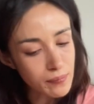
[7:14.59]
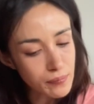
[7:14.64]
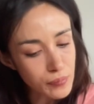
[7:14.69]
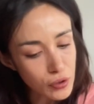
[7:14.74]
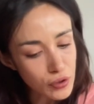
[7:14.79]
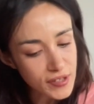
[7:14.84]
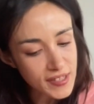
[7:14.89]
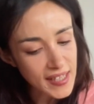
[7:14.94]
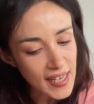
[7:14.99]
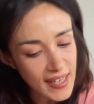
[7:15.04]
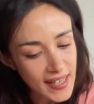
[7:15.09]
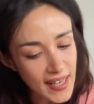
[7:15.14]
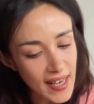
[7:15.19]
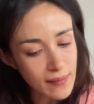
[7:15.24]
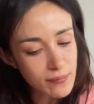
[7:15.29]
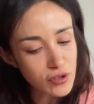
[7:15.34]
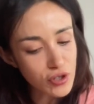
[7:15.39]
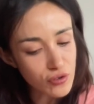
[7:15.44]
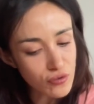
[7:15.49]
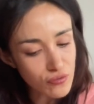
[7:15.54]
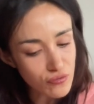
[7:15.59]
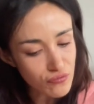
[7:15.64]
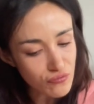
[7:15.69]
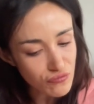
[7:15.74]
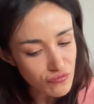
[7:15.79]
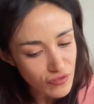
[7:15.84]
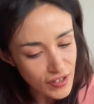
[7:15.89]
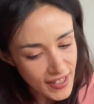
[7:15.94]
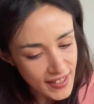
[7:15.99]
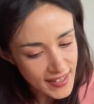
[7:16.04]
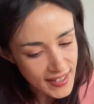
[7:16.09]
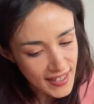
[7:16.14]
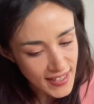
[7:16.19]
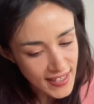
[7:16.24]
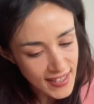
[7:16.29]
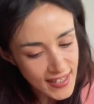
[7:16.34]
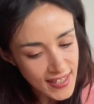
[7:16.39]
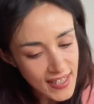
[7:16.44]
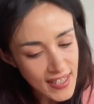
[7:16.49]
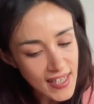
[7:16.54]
book that kept you reading